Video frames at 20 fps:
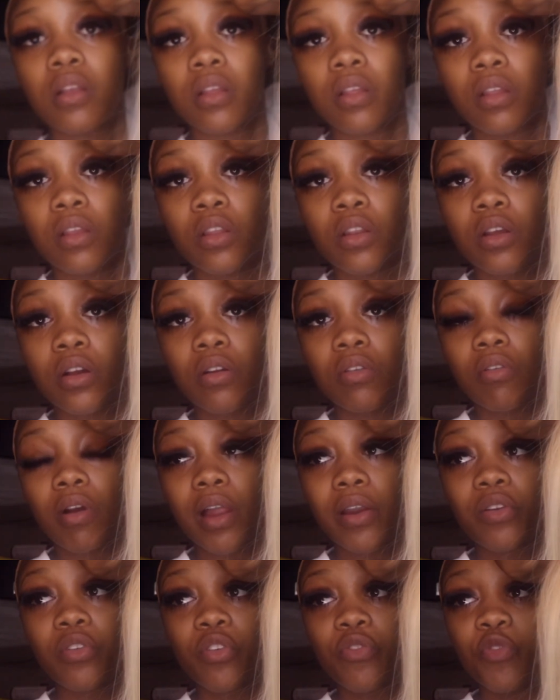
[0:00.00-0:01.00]
you know,
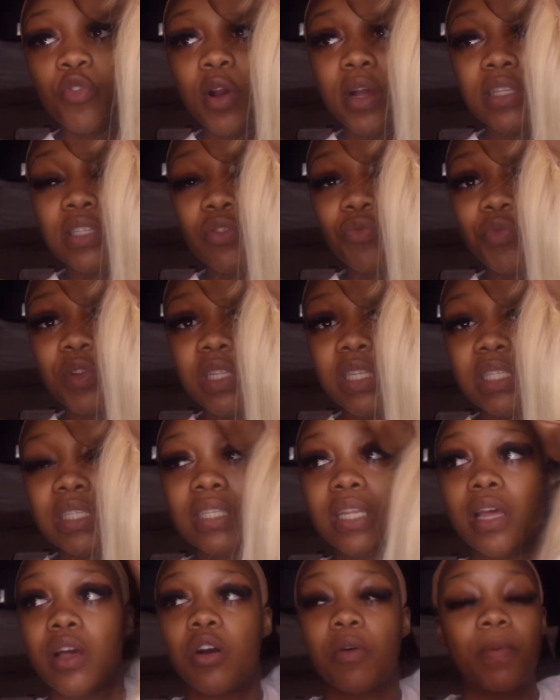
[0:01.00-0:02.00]
I don't know if you guys can really
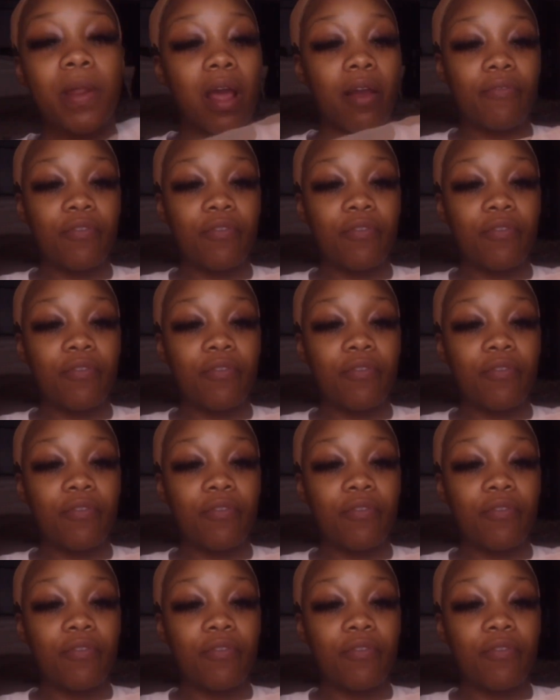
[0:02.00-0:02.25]
tell, but I